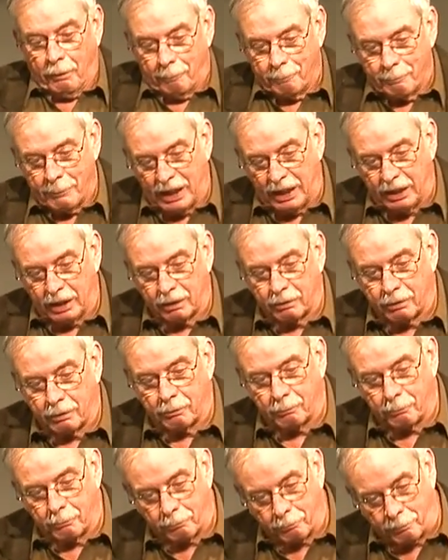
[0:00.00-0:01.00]

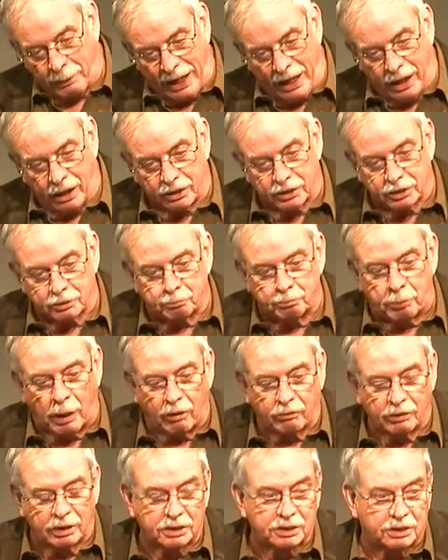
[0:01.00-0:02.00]
million pounds
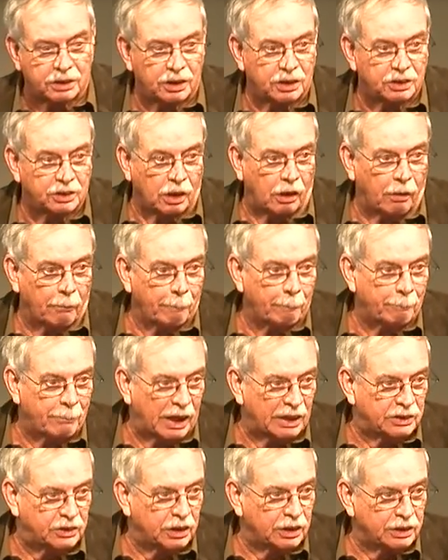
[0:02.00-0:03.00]
bonuses on
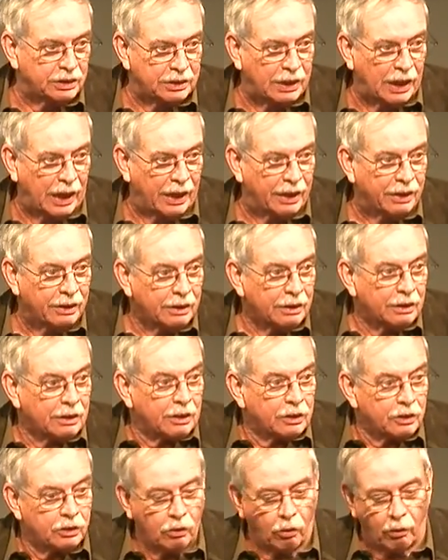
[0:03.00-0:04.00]
budget day,
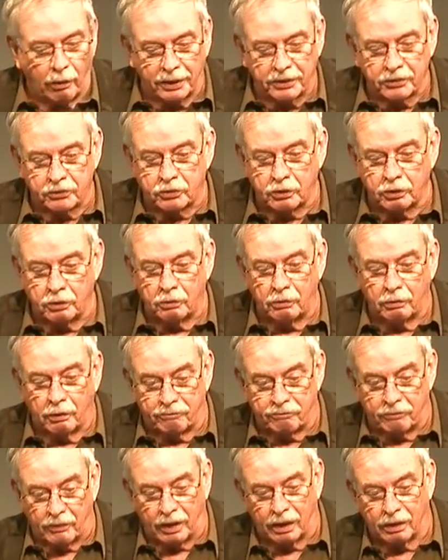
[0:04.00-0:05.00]
going to a
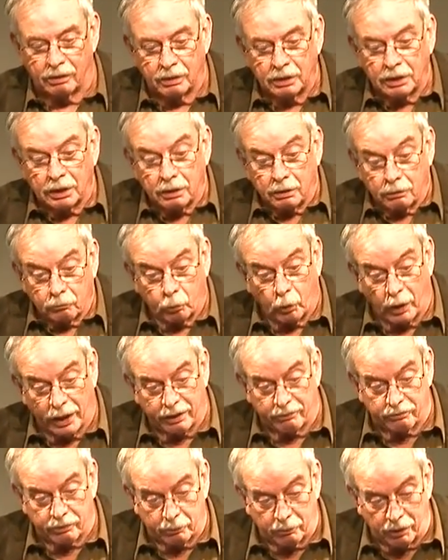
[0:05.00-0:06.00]
fellow, one
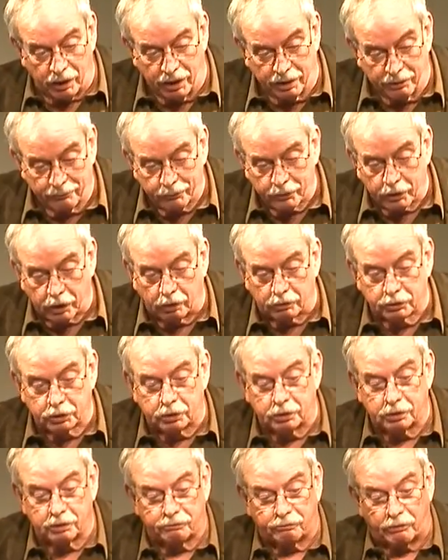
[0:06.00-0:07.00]
of them goes
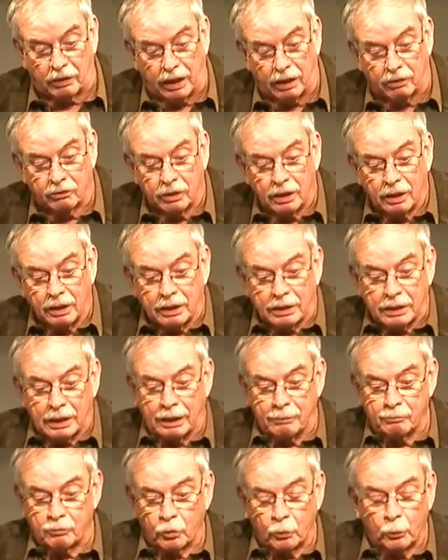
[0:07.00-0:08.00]
to a fellow
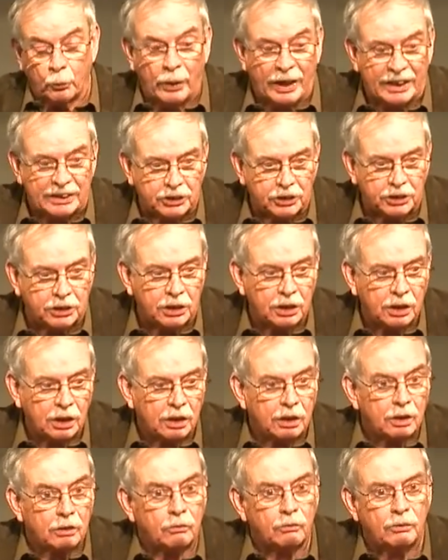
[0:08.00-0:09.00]
named Rich
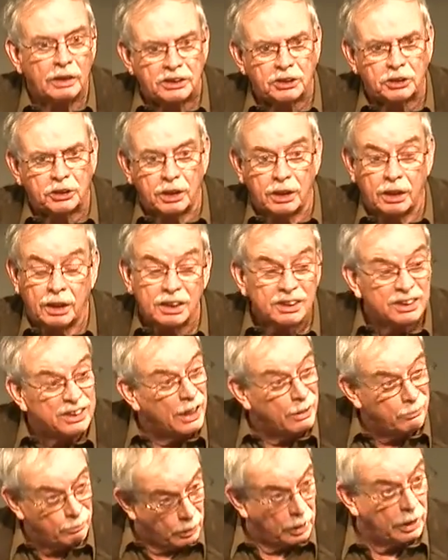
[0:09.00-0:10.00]
Ricci. His
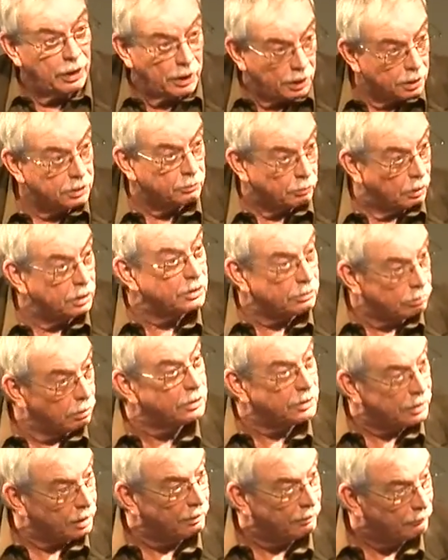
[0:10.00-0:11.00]
name really is Rich
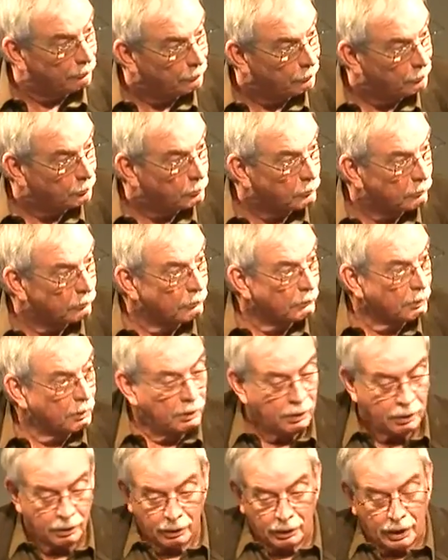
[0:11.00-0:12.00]
Ricci.
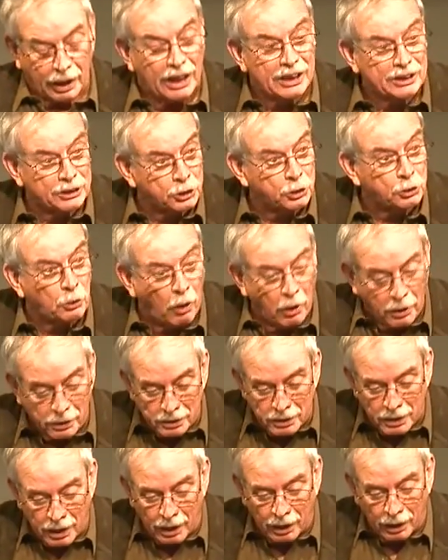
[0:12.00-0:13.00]

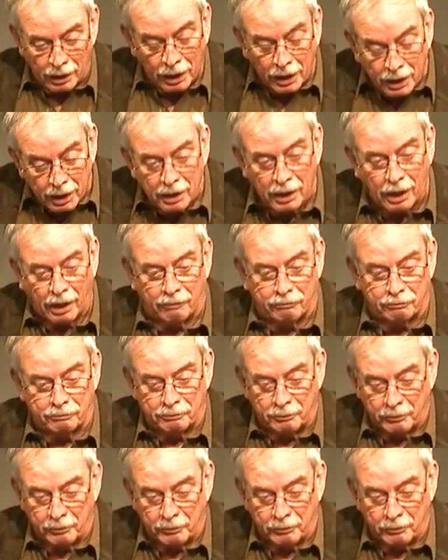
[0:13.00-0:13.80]
Extraordinarily enough.